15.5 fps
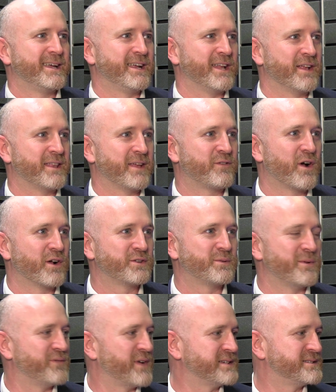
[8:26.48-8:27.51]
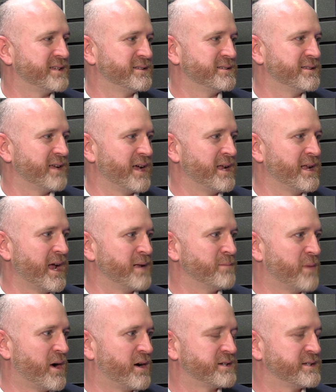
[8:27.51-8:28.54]
They've got to invest in
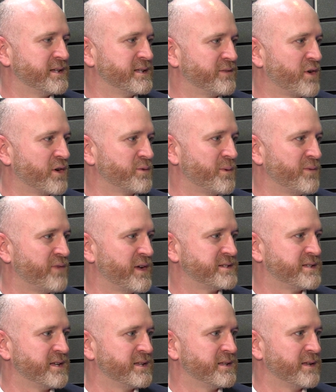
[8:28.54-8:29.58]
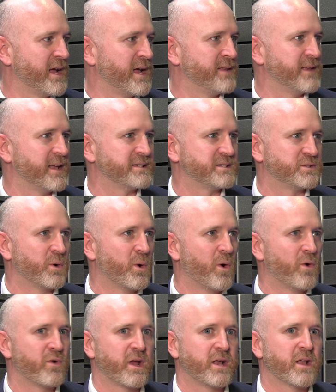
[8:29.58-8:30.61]
marketing. They've got to invest in their
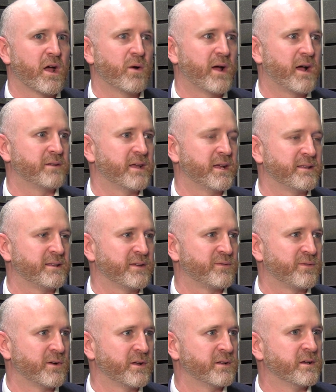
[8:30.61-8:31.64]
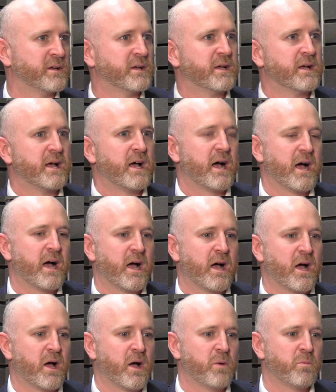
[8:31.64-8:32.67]
story, know how they're different.
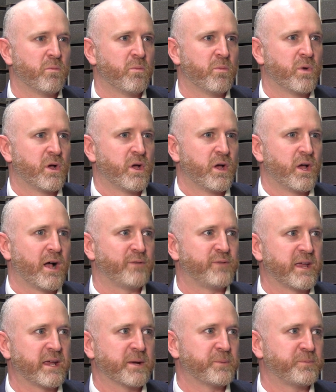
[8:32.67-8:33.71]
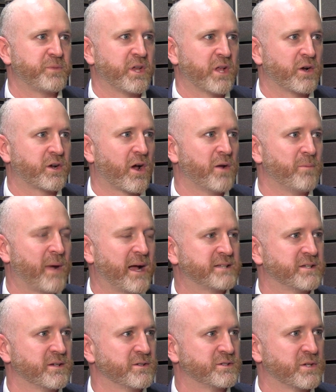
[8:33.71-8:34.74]
I think going back
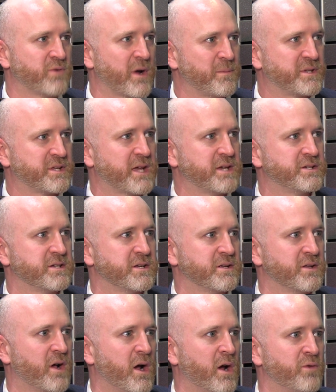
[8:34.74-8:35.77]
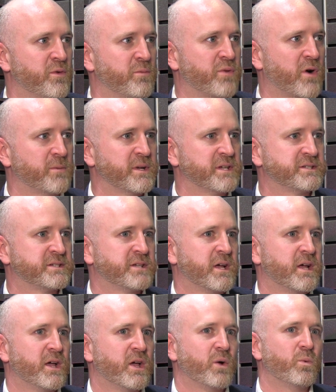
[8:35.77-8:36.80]
to reputation and not overpromise.
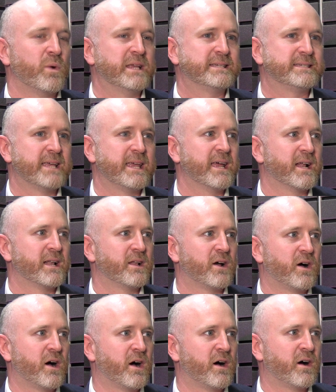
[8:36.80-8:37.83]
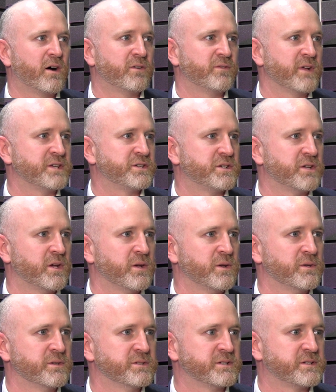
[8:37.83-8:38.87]
We see a lot of
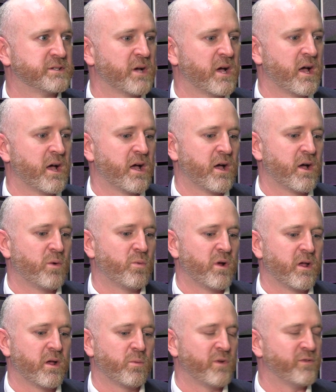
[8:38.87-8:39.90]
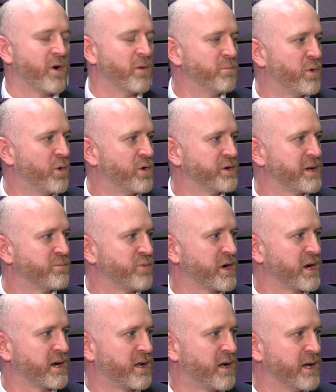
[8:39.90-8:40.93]
issues with onboarding,
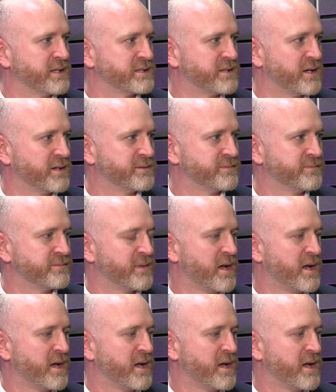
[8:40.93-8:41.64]
bringing clients on.